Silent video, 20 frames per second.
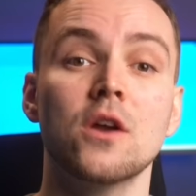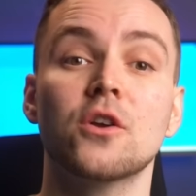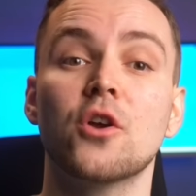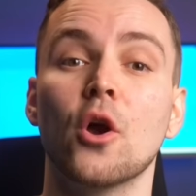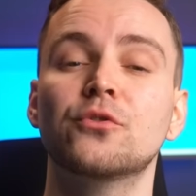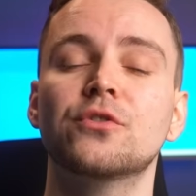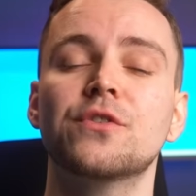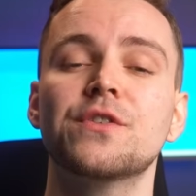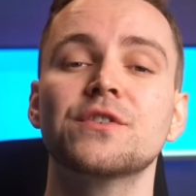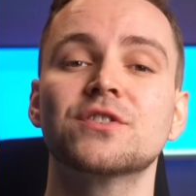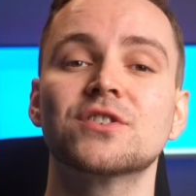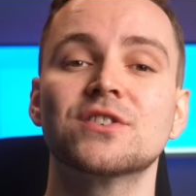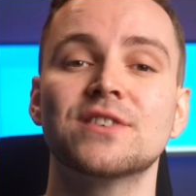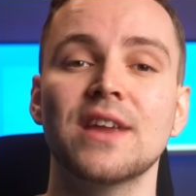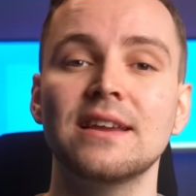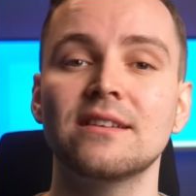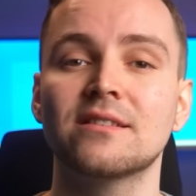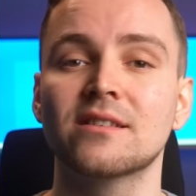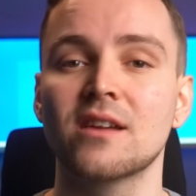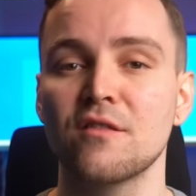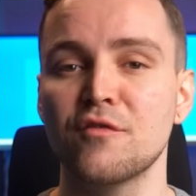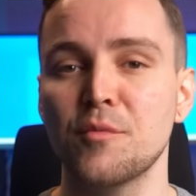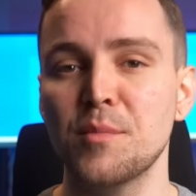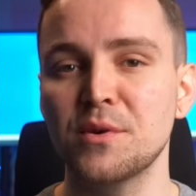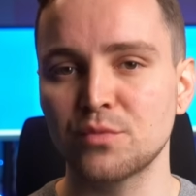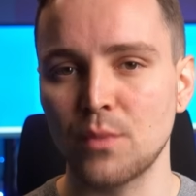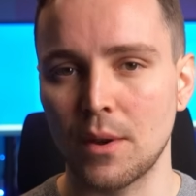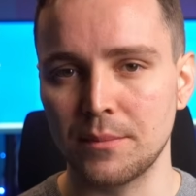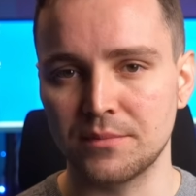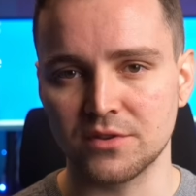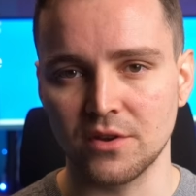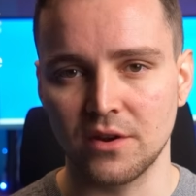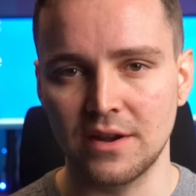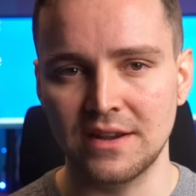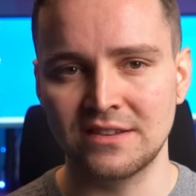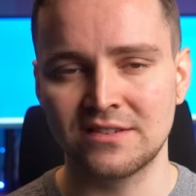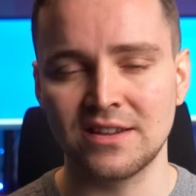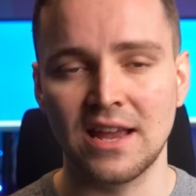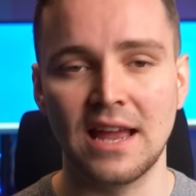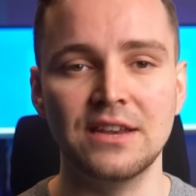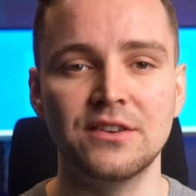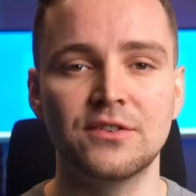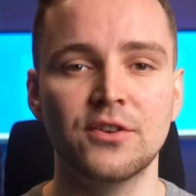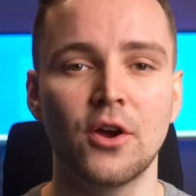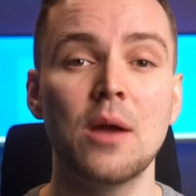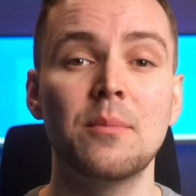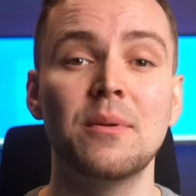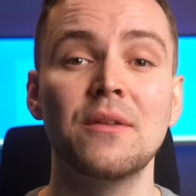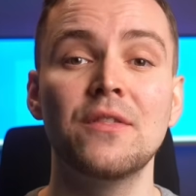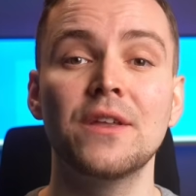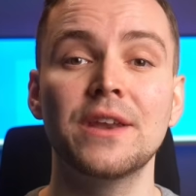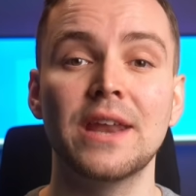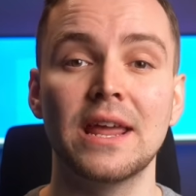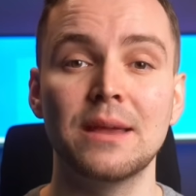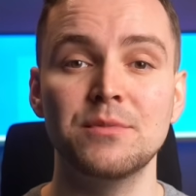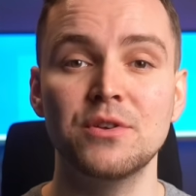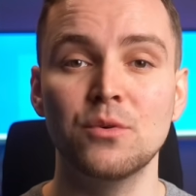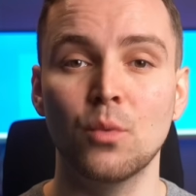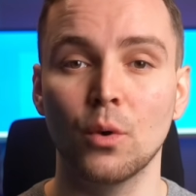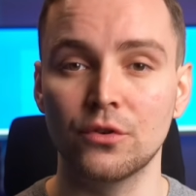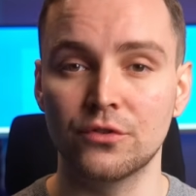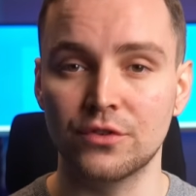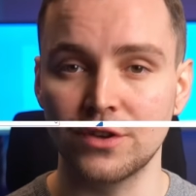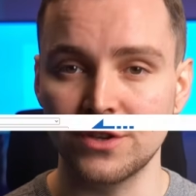go to the state government's website and type in the name you want to